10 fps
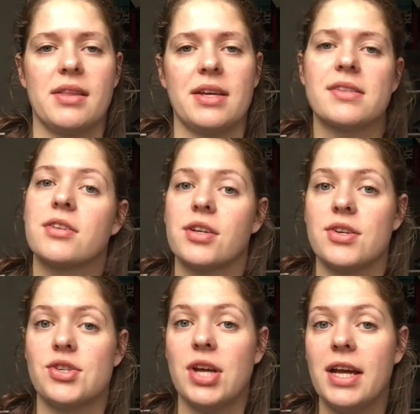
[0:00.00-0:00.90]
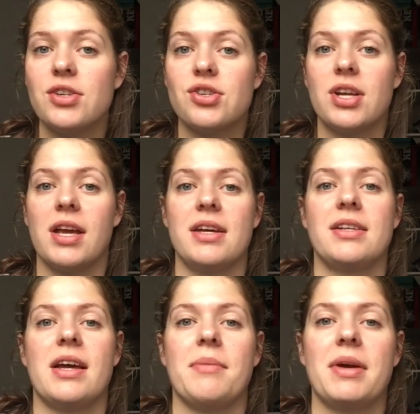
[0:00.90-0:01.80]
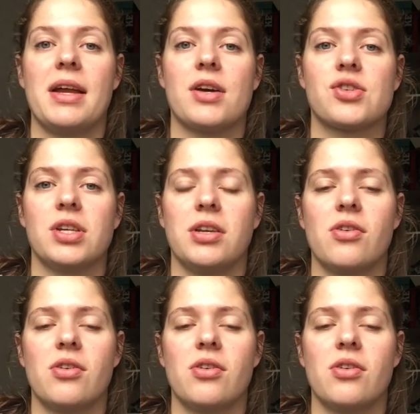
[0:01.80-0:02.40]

things are going to change, and I might actually